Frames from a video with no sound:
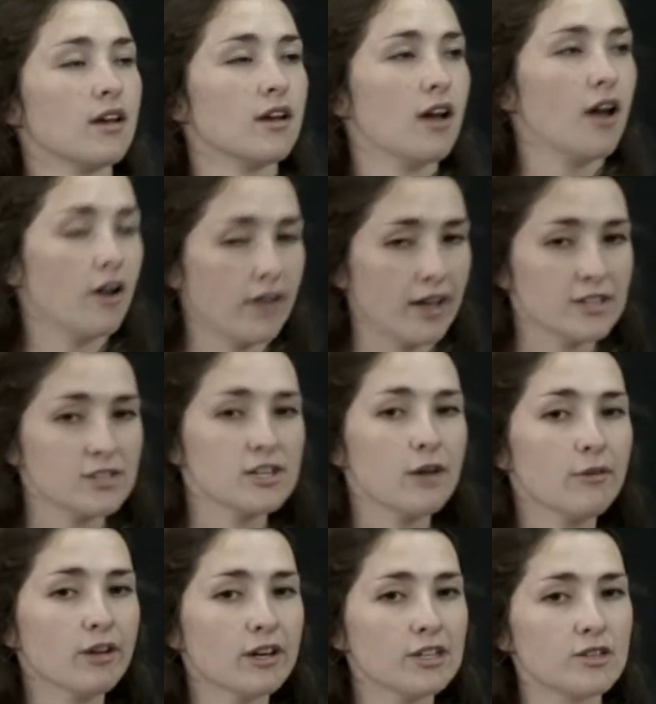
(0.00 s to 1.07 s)
Okay, so now we're
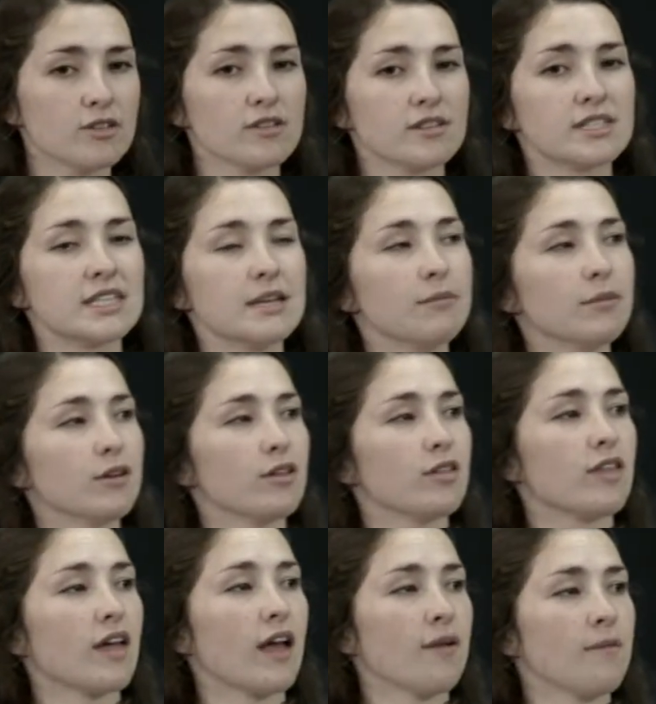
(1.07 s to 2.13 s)
going to do the similar
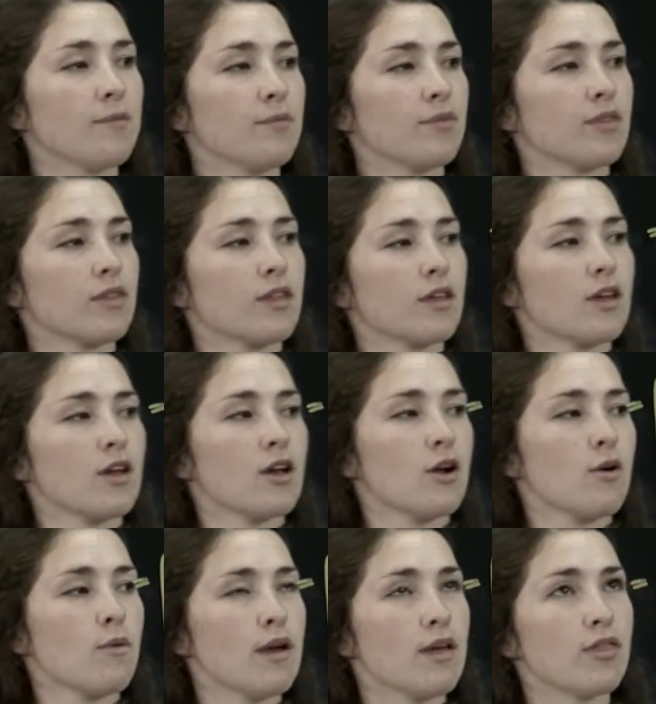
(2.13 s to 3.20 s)
thing
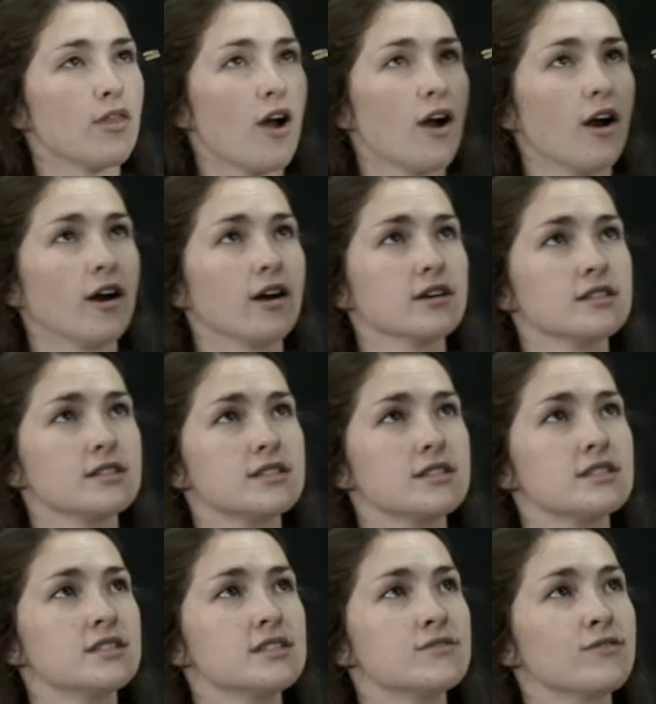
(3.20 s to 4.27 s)
with our
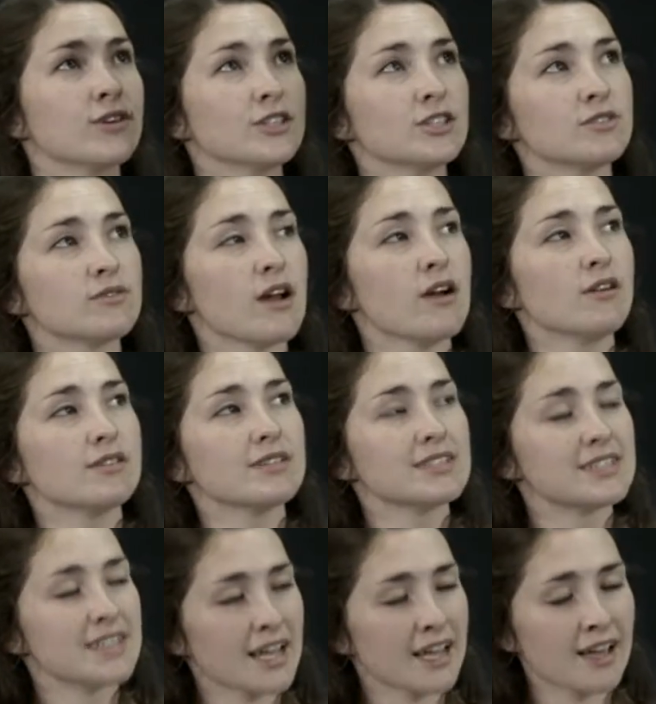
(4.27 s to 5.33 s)
first row,
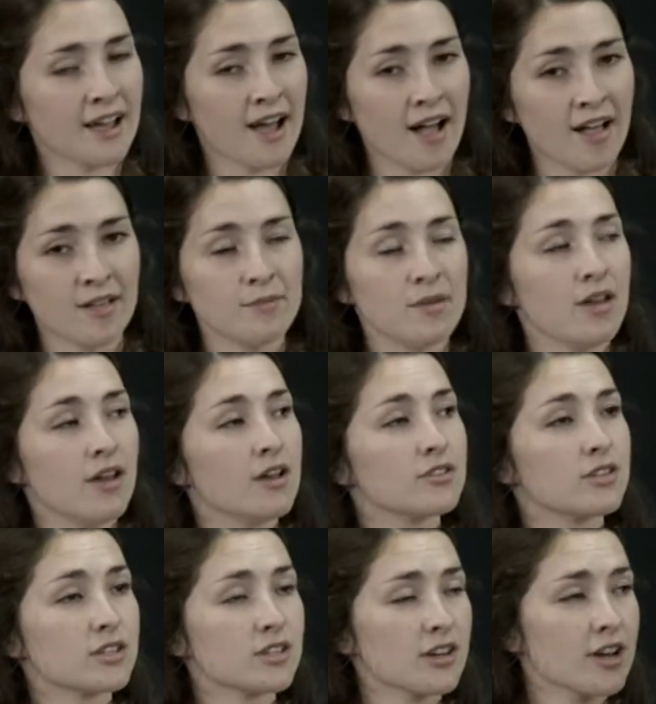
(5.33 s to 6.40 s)
second column. So
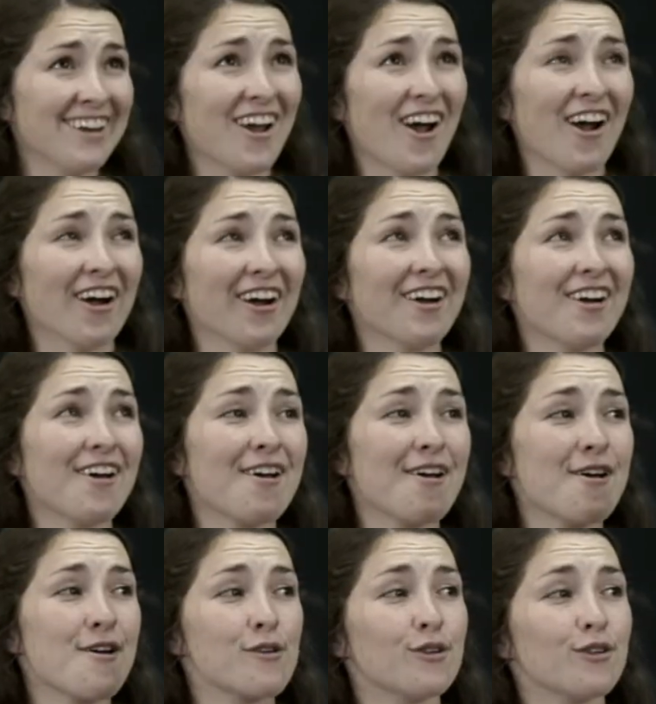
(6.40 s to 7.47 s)
it's going to go our
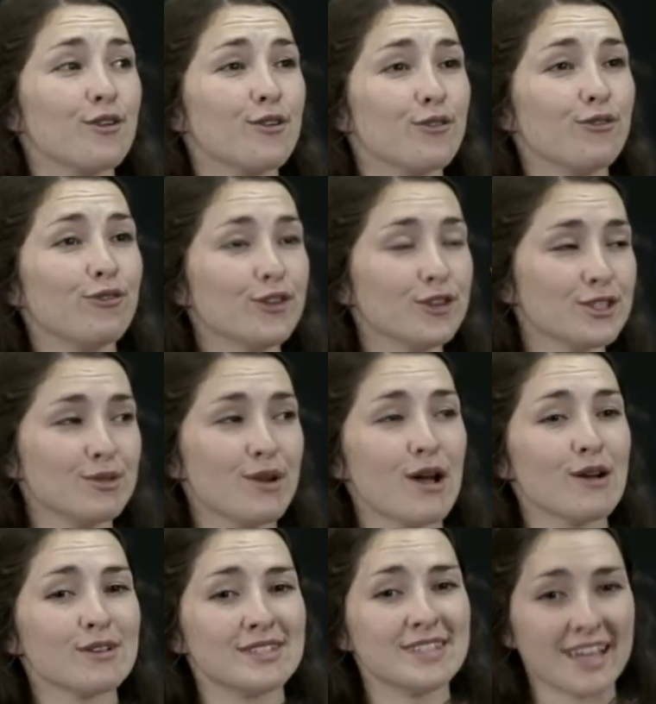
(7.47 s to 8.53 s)
first row,
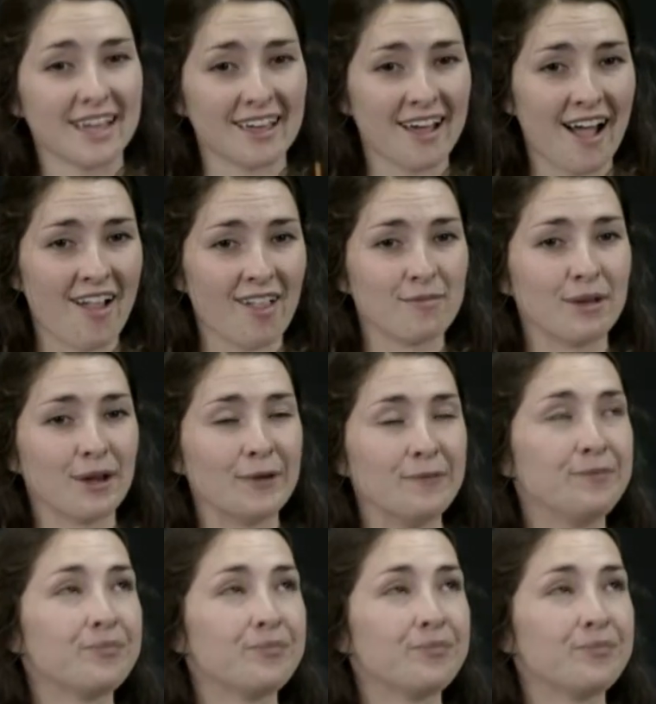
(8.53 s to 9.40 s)
second column here.